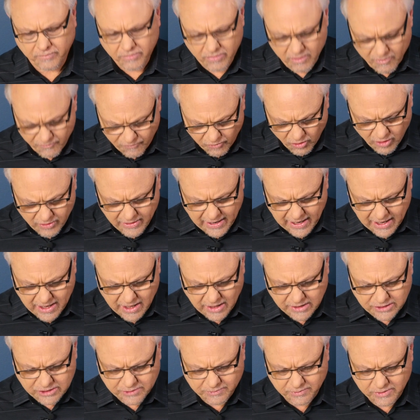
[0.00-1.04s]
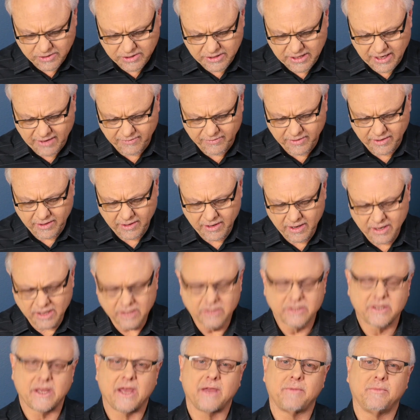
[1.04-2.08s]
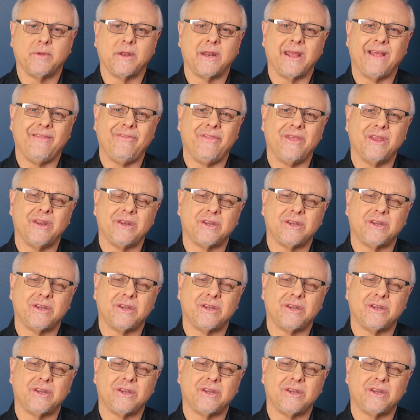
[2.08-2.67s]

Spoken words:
for that customer segment, and then